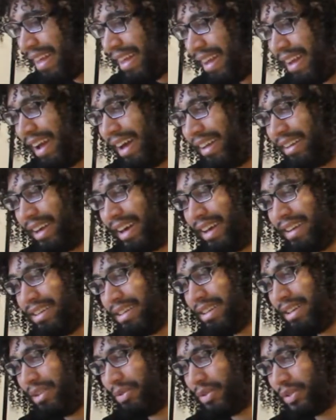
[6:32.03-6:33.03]
And then
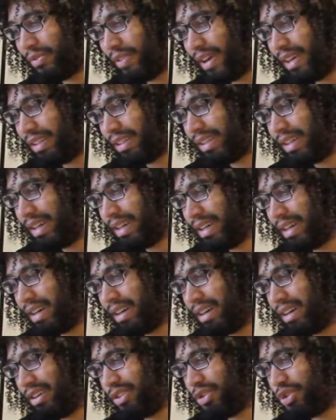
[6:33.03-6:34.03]
he was facing
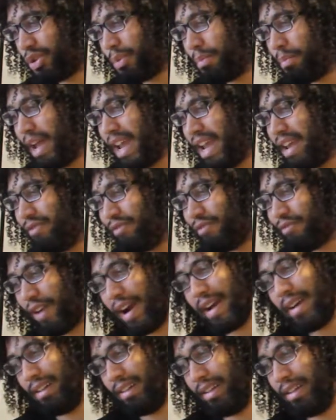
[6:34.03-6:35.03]
Jermaine
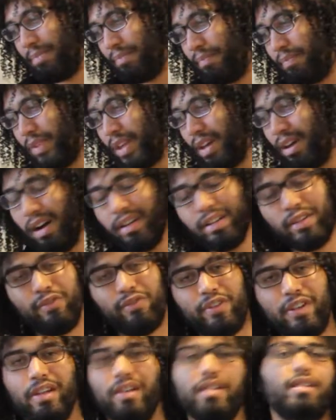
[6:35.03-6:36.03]
Franklin,
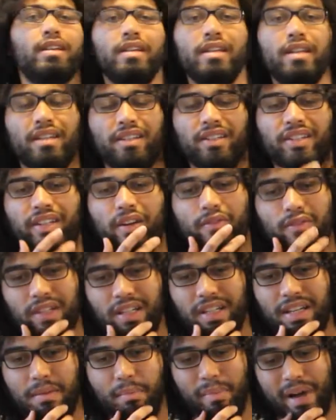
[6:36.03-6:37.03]
undefeated in
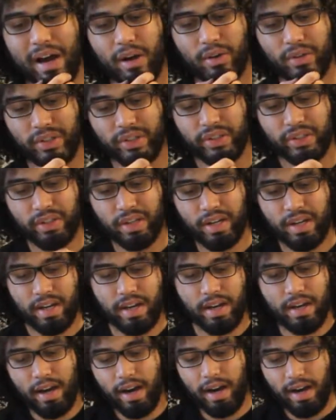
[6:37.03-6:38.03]
17 bouts.
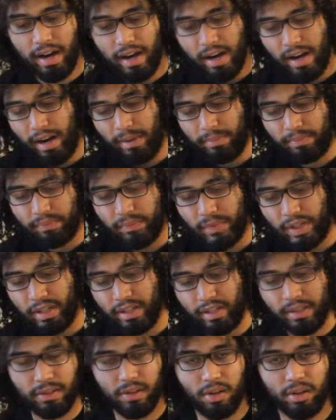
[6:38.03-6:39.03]

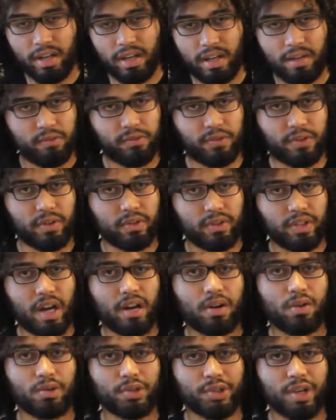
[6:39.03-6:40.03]
He's looking for
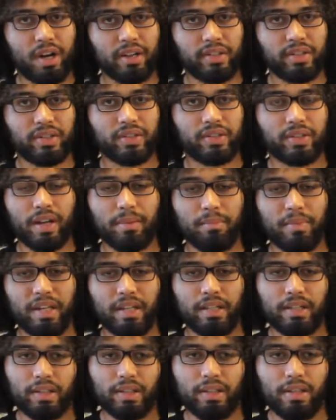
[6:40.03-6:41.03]
title shots. That
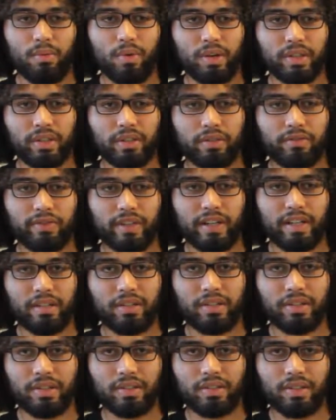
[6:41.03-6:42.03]
means he wants to
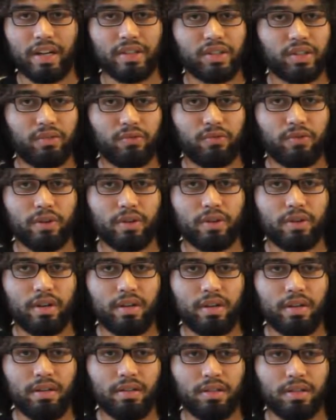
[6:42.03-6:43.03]
face Tyson
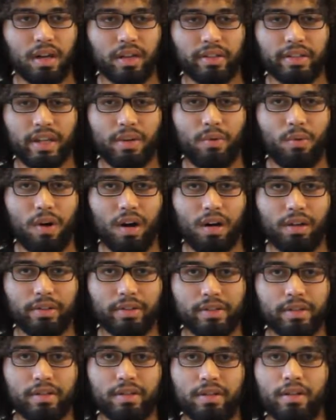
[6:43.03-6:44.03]
Fury, Deontay
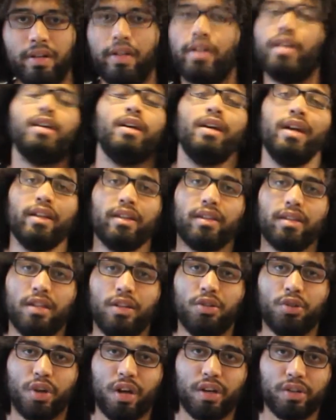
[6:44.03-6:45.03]
Wilder,
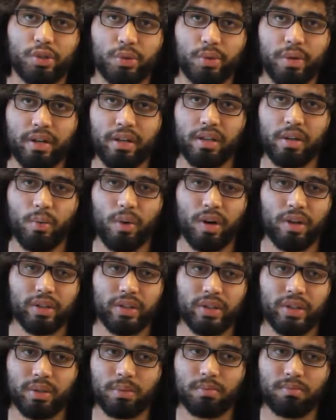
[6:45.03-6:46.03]
Anthony Joshua. He
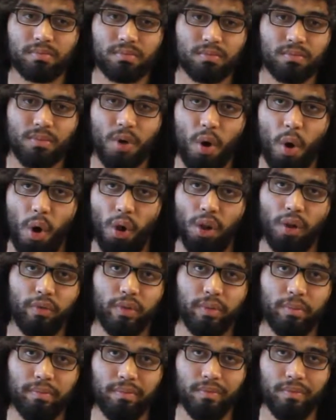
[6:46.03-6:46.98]
wants all of them.